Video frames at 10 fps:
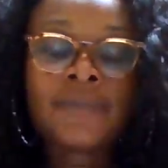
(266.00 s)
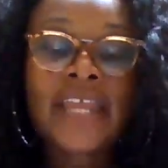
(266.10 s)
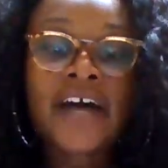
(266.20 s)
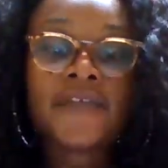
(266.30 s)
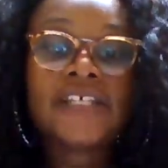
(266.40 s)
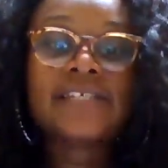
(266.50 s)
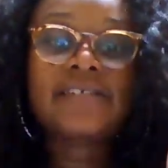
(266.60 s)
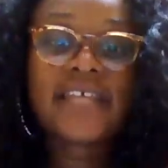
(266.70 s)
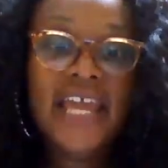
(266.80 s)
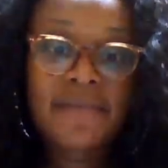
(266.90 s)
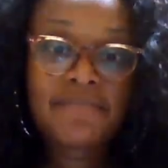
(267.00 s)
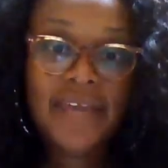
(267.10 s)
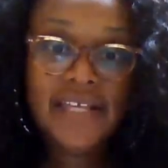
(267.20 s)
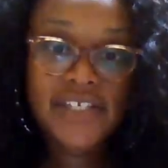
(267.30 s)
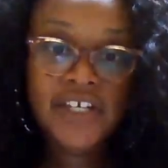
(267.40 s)
Now, the same
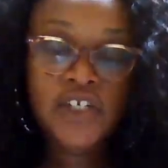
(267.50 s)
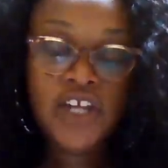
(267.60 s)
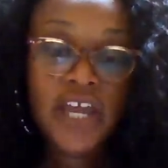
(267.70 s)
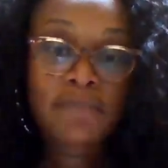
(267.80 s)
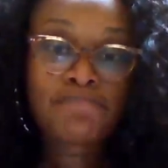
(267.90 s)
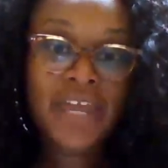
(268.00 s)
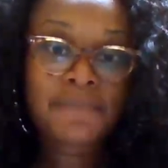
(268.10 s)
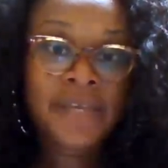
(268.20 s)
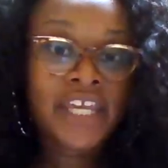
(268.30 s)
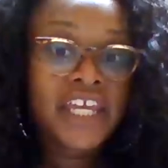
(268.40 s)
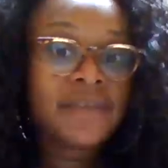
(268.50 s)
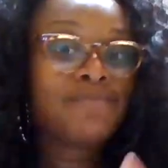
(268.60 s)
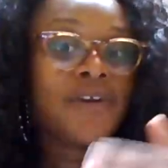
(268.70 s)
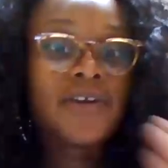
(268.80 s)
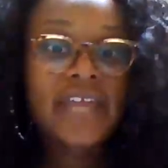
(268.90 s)
message may be
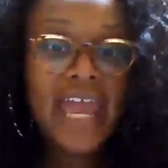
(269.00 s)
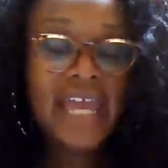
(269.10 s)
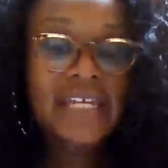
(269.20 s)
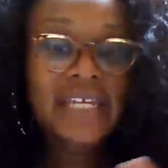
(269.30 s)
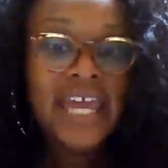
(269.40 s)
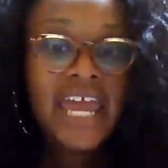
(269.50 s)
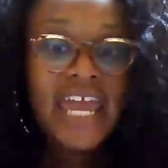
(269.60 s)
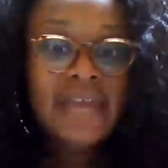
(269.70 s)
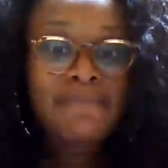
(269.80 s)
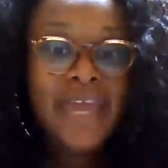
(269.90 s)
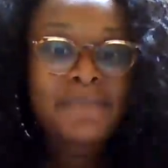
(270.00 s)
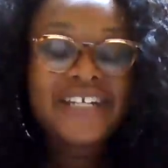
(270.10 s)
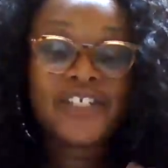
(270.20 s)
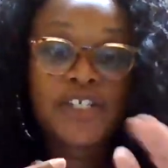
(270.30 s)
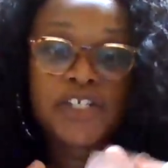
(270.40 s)
communicated and may
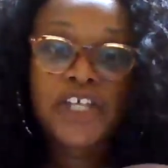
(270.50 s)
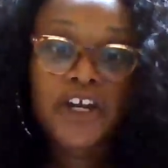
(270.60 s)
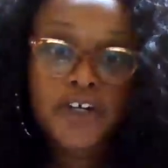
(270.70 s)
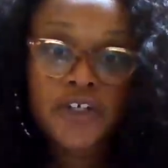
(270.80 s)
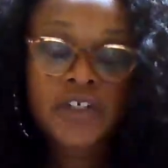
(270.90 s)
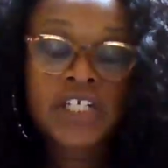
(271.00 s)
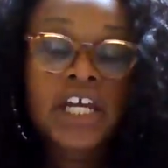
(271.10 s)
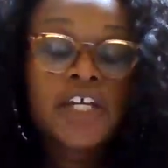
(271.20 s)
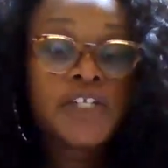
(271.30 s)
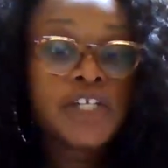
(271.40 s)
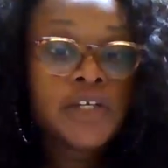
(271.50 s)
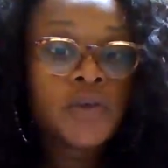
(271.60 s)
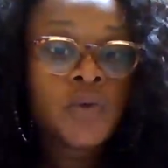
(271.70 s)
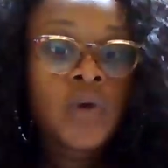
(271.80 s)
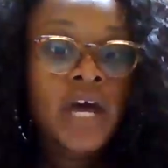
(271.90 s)
be discerned
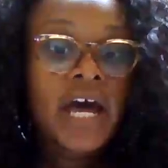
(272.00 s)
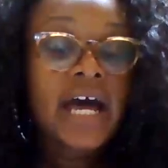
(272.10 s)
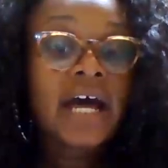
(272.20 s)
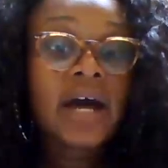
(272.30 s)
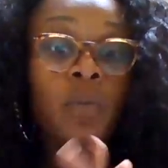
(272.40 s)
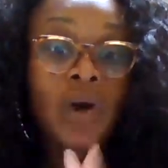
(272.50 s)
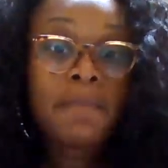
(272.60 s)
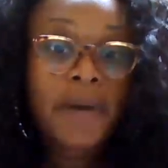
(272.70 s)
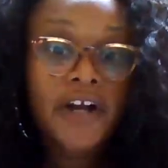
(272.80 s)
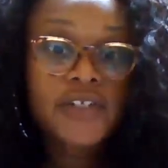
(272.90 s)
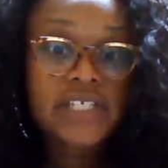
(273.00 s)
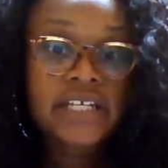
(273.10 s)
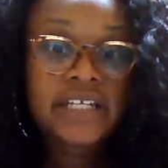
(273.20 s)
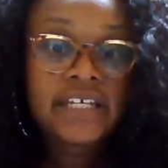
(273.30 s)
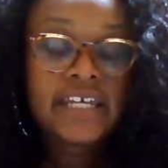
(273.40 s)
to one
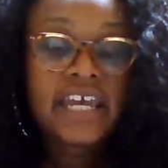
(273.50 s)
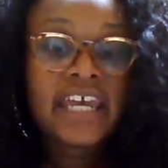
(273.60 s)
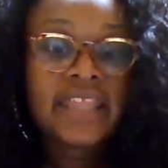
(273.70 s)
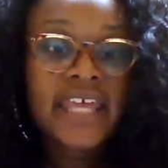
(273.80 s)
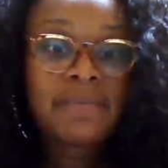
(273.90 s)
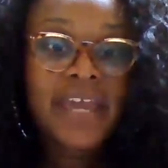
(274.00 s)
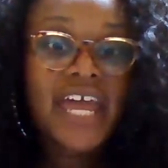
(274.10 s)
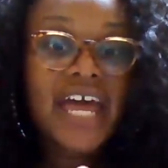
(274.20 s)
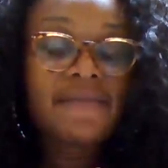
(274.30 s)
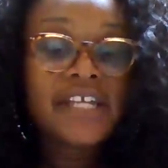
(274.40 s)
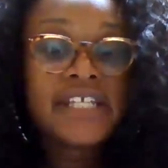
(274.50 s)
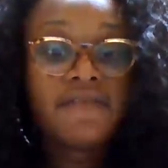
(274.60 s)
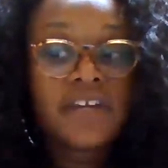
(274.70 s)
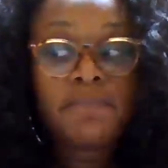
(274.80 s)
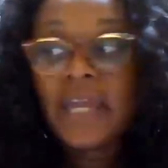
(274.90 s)
person, and they may have a
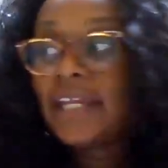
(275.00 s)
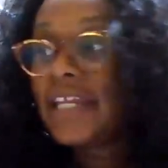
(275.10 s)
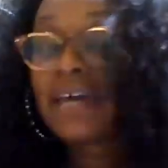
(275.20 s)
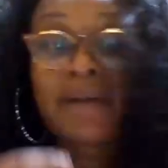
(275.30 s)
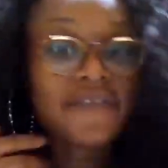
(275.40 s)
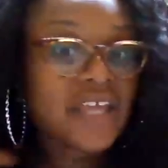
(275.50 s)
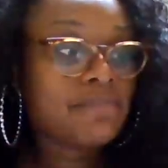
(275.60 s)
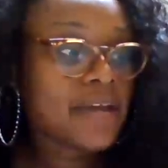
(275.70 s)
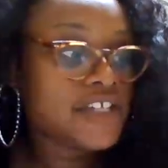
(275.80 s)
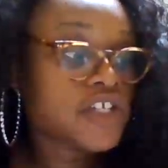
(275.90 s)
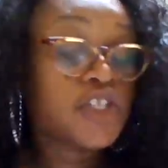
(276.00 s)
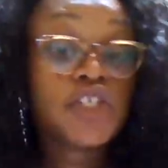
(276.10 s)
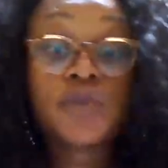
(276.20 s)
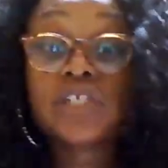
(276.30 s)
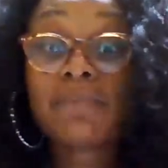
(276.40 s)
different opinion about that message
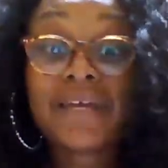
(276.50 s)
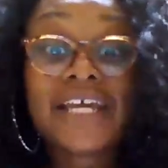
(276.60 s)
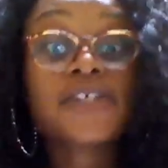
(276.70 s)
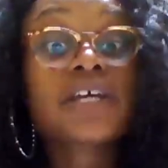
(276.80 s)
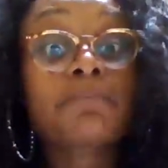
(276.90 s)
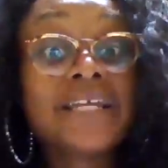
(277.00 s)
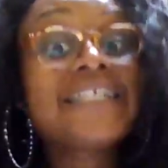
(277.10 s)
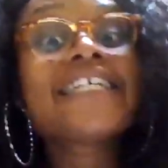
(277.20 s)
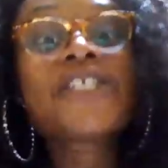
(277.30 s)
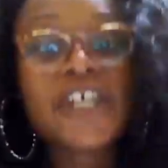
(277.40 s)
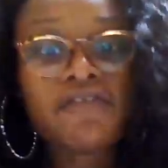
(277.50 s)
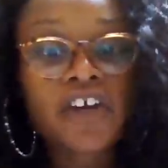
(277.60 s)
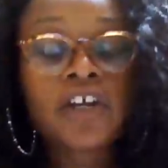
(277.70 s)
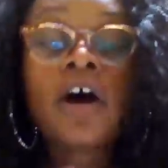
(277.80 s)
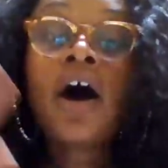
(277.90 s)
to somebody else completely
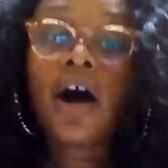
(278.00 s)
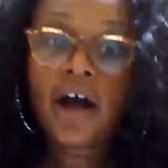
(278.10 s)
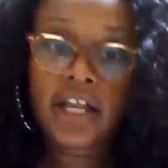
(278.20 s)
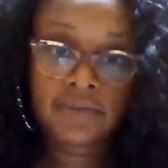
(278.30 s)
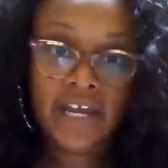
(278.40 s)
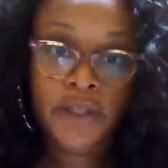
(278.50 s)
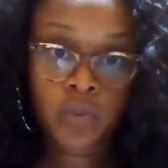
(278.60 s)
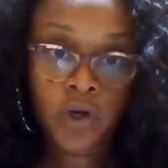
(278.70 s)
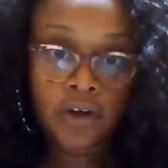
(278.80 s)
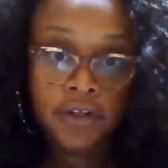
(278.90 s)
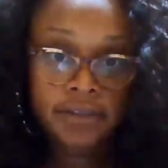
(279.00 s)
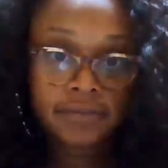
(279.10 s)
different all around the world.